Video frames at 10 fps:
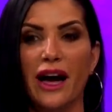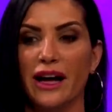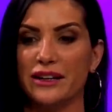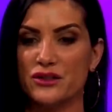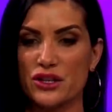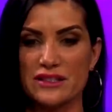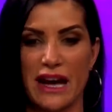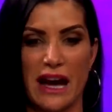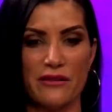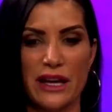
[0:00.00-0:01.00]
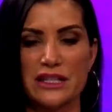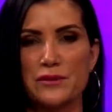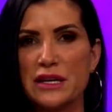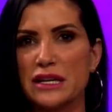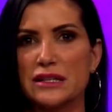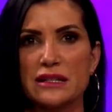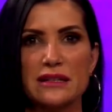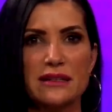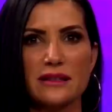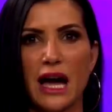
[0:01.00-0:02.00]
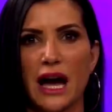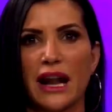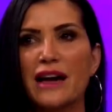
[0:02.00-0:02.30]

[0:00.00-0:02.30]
and just have like speakeasy salon.